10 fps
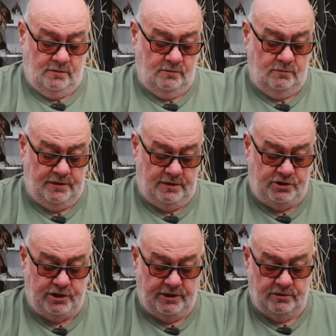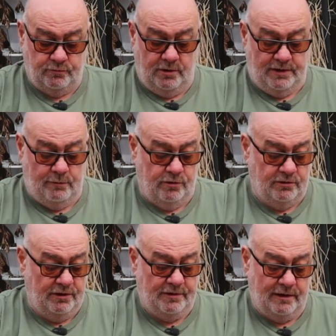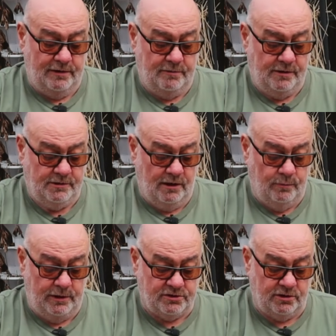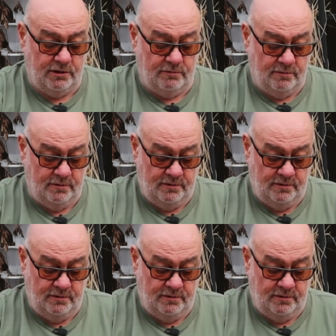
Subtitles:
Oh, they're chitting as well. They weren't like that a couple of weeks ago.